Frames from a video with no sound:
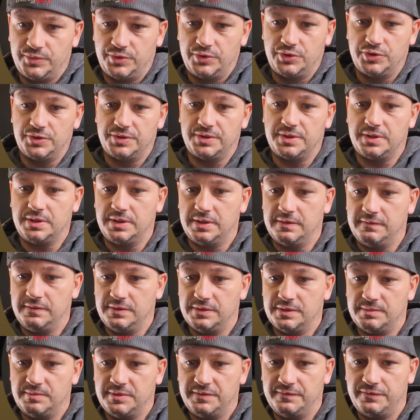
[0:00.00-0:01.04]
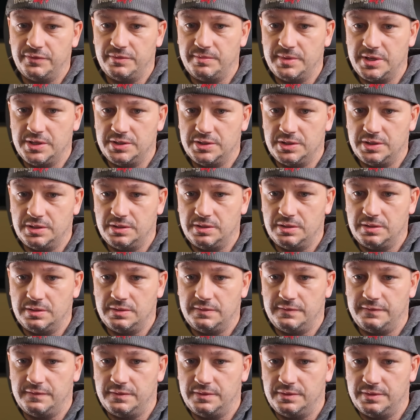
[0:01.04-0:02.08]
Just going to give you some information
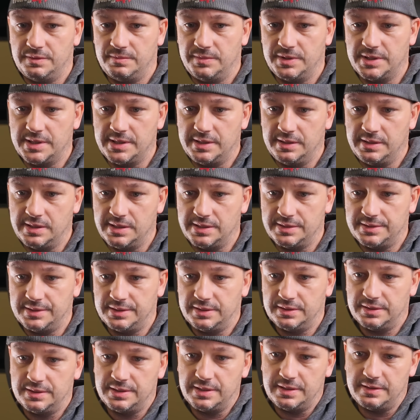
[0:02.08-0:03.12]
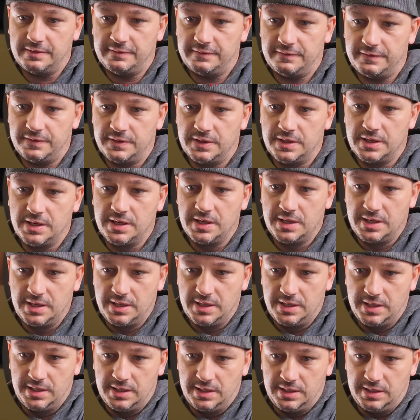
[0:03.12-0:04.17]
for some diagnostic stuff
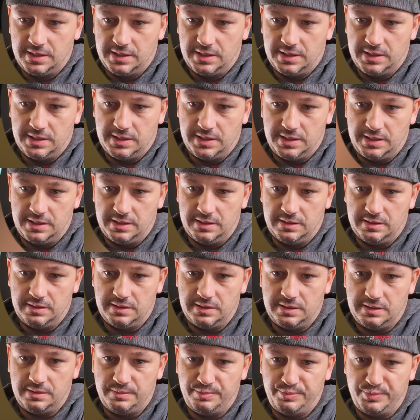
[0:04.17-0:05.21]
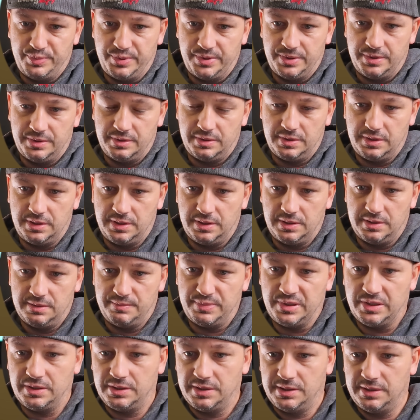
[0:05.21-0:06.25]
and help. And
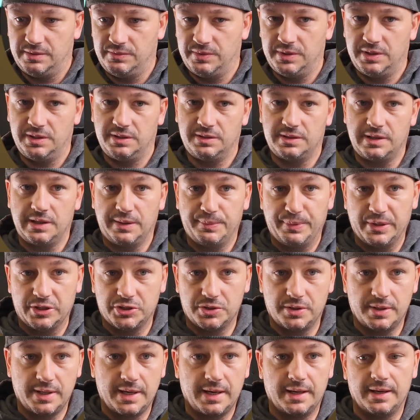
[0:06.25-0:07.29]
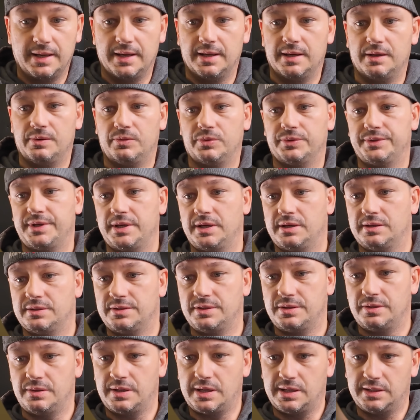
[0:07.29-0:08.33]
apparently we take a picture of that and it will take us
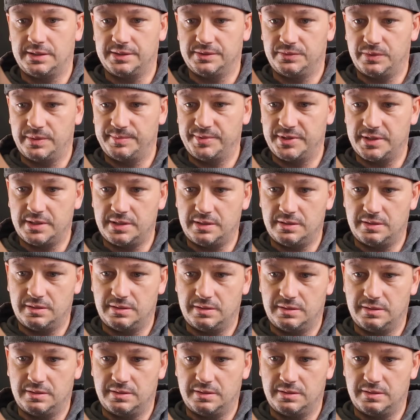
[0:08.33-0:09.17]
to Holley's website.